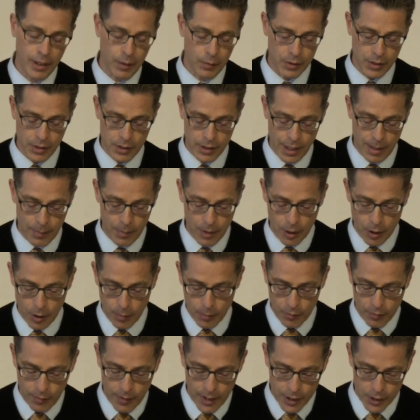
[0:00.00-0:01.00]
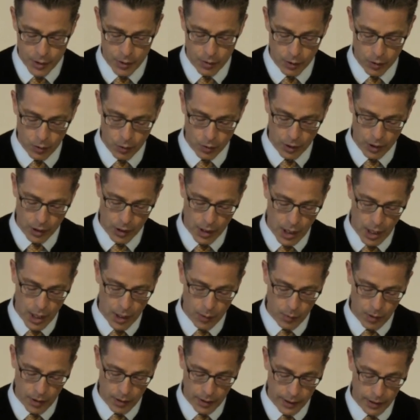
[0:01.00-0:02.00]
He was a seminary professor at Gordon
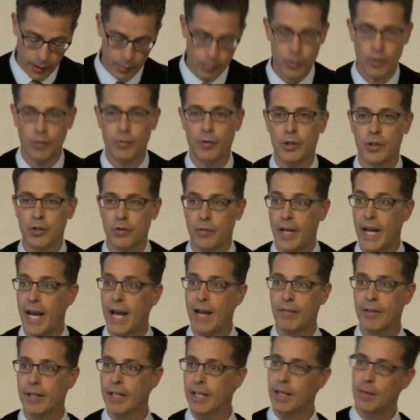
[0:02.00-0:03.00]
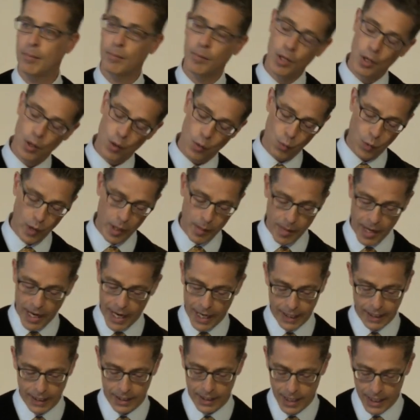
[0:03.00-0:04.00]
Conwell. I had the privilege of having him way
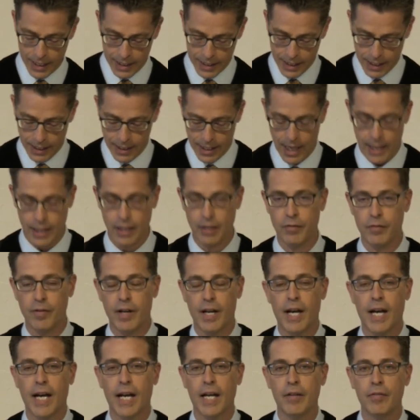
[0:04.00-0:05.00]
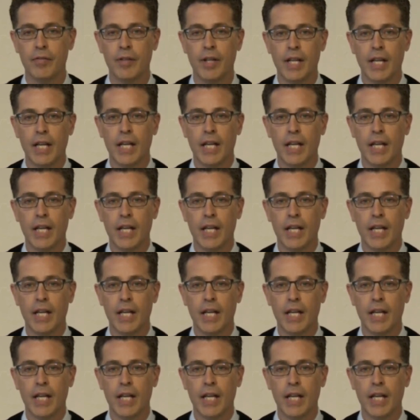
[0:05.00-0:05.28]
back in 1995.